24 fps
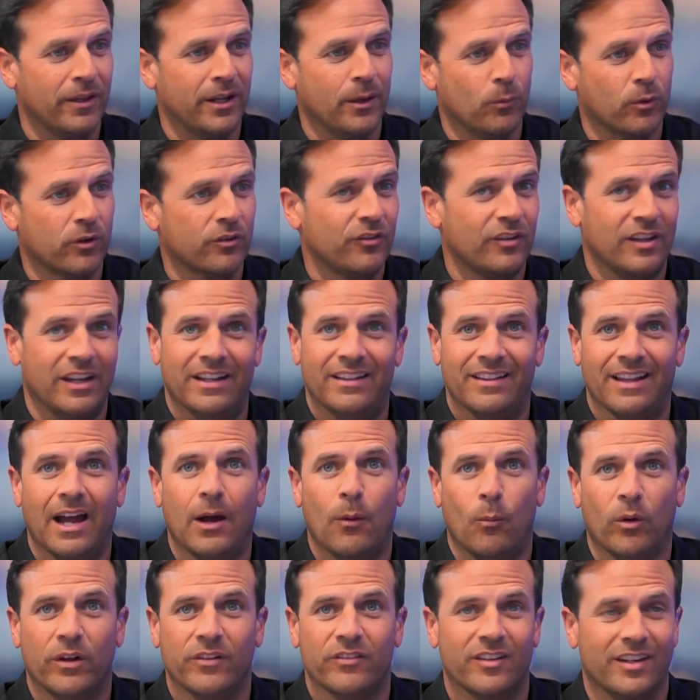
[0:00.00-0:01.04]
and we're seeing that
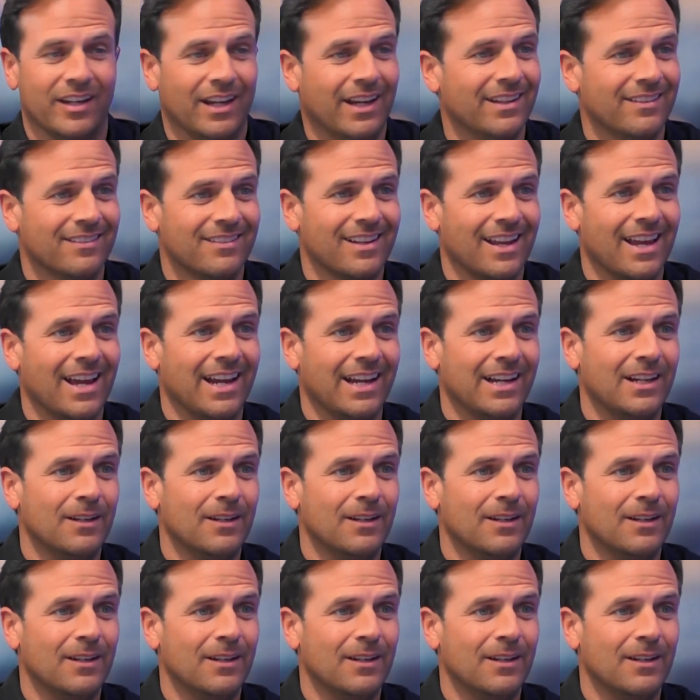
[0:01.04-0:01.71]
once again today.